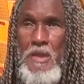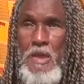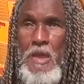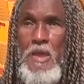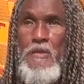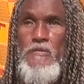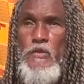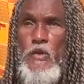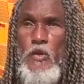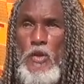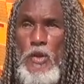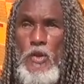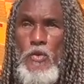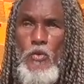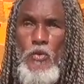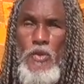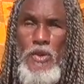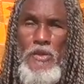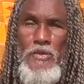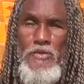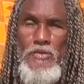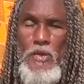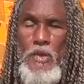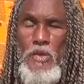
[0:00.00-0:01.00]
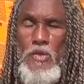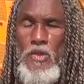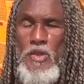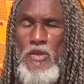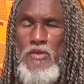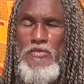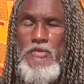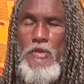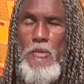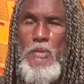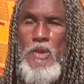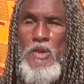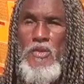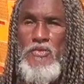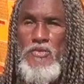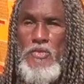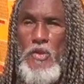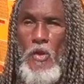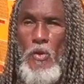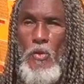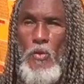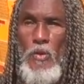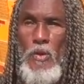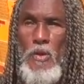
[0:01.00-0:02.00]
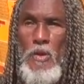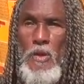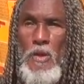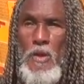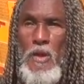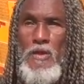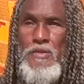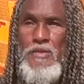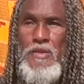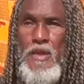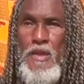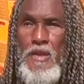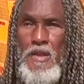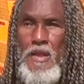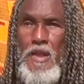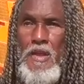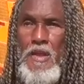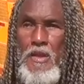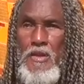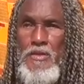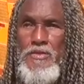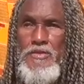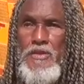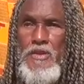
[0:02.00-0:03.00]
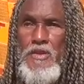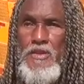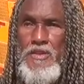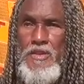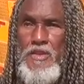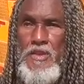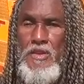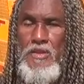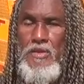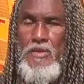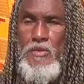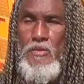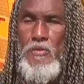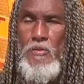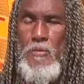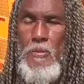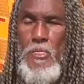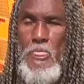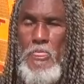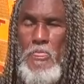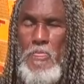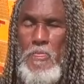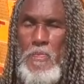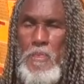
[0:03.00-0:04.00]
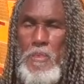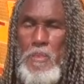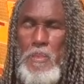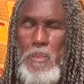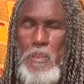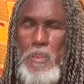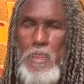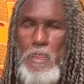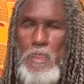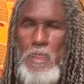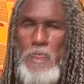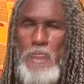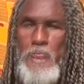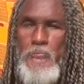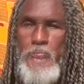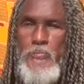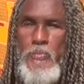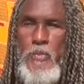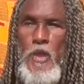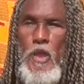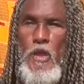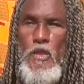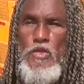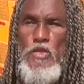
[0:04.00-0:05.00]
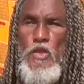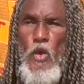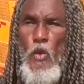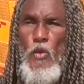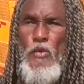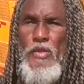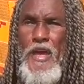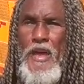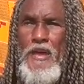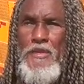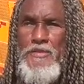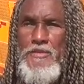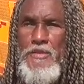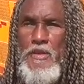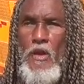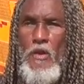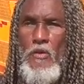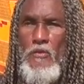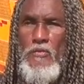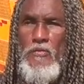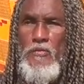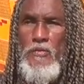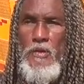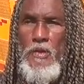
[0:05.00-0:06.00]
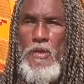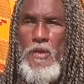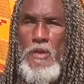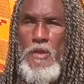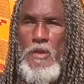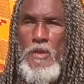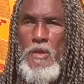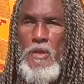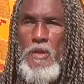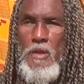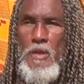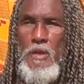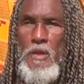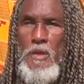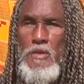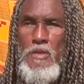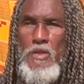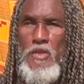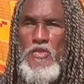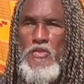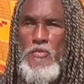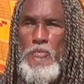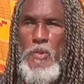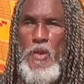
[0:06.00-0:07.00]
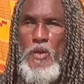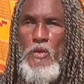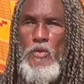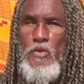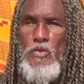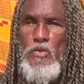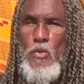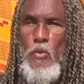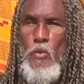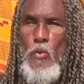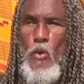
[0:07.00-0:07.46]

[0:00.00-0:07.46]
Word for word: If you can reason this to be so, then let us continue. Know thyself. The spiritual